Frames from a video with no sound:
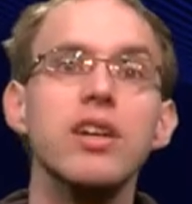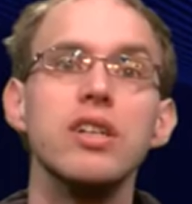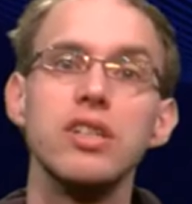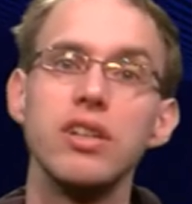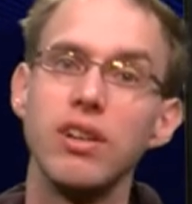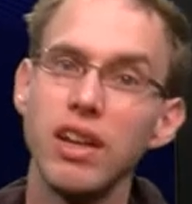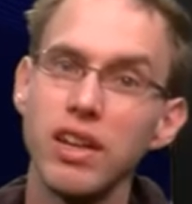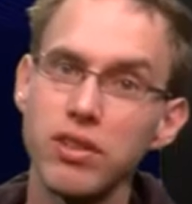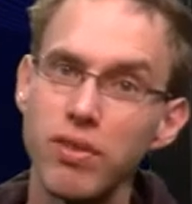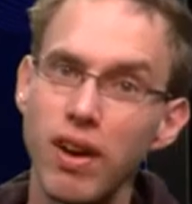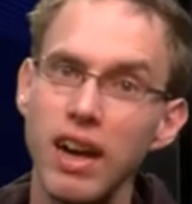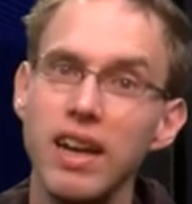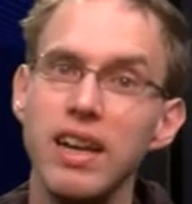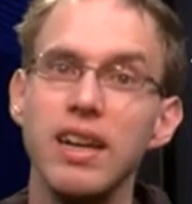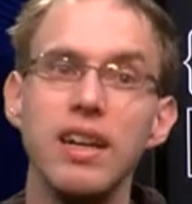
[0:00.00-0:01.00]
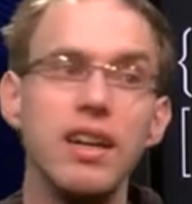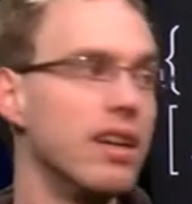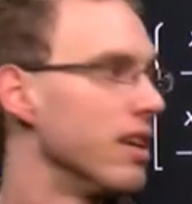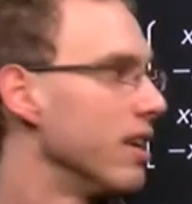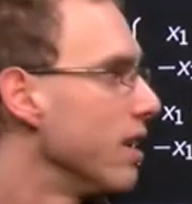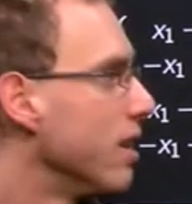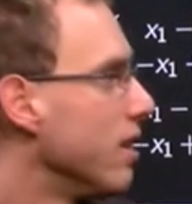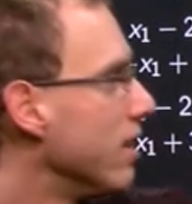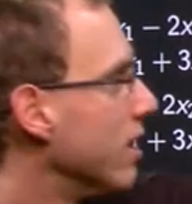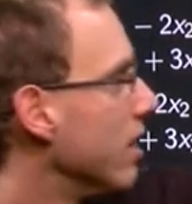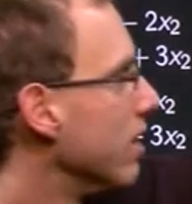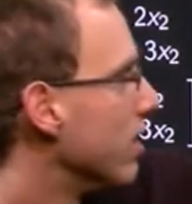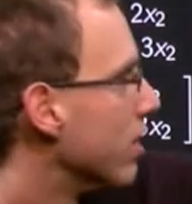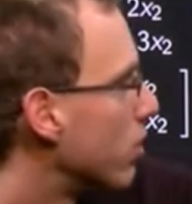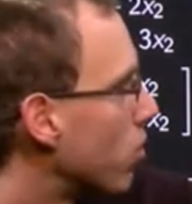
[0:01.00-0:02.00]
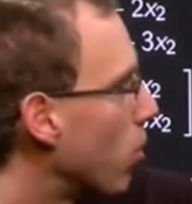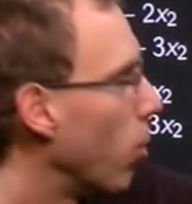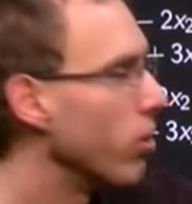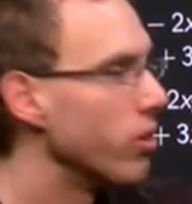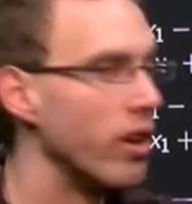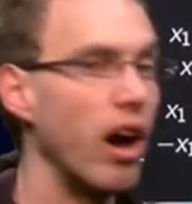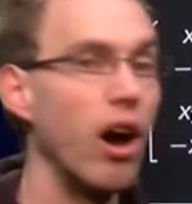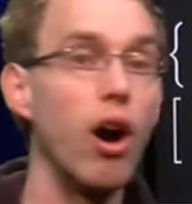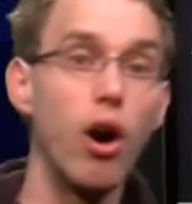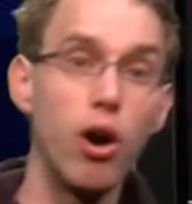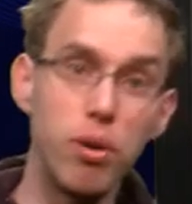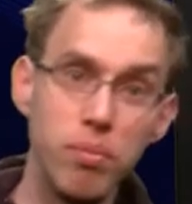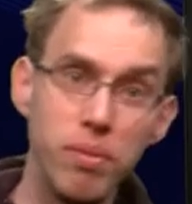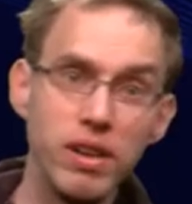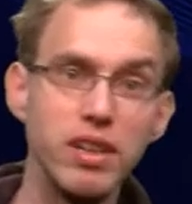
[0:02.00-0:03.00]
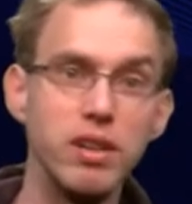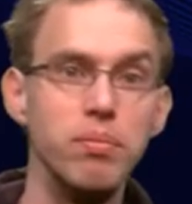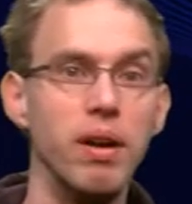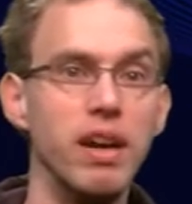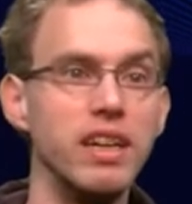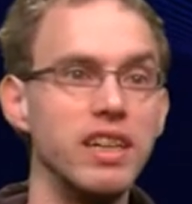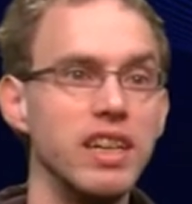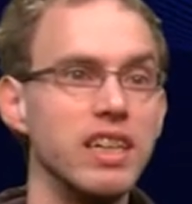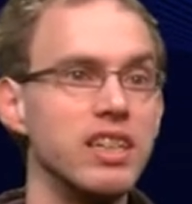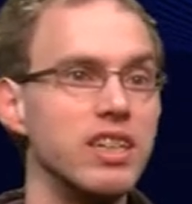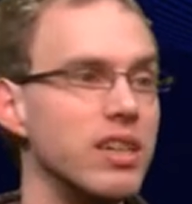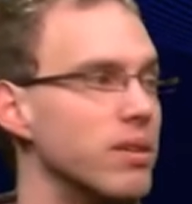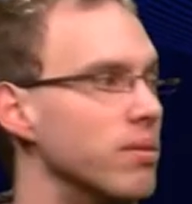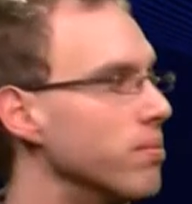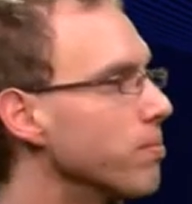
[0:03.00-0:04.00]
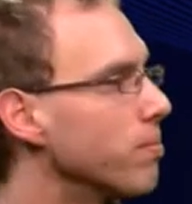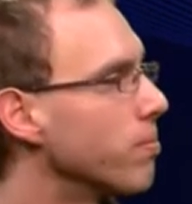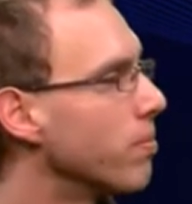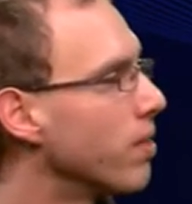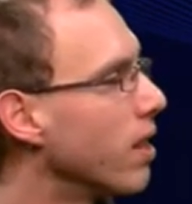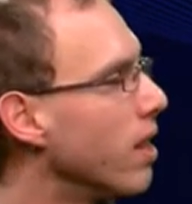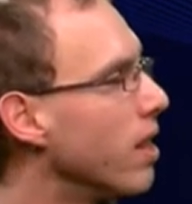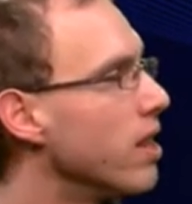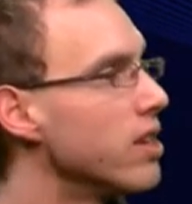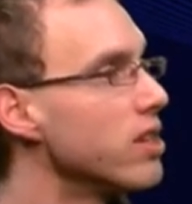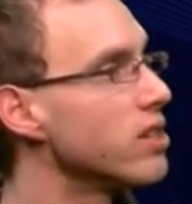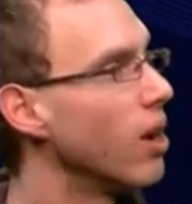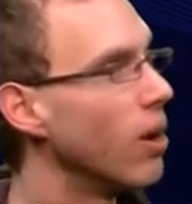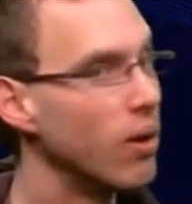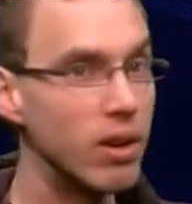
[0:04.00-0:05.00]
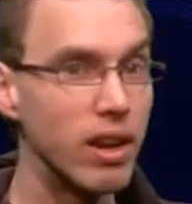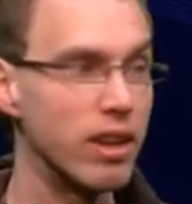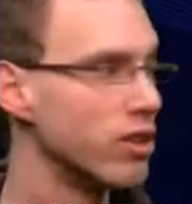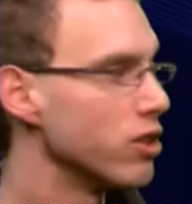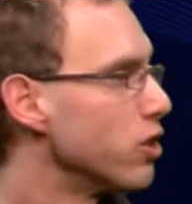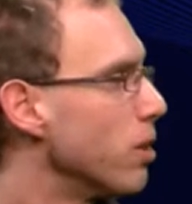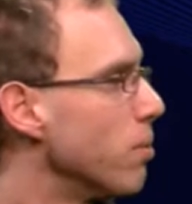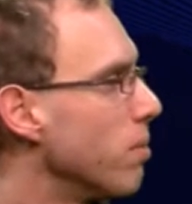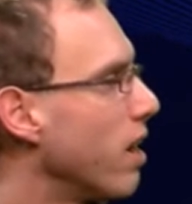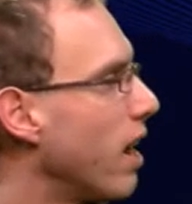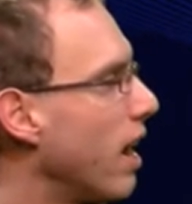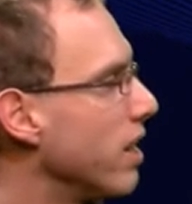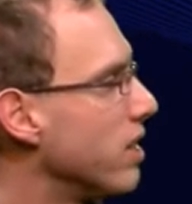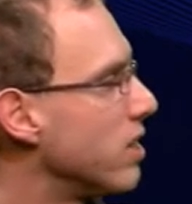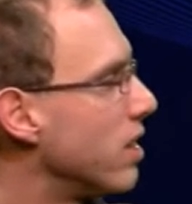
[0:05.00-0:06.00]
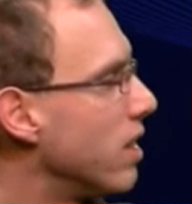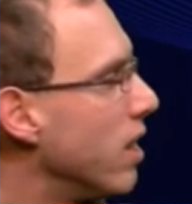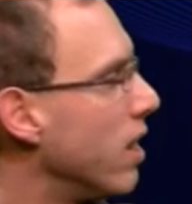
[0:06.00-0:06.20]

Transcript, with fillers: so that's why this is called the augmented matrix. So let's summarize.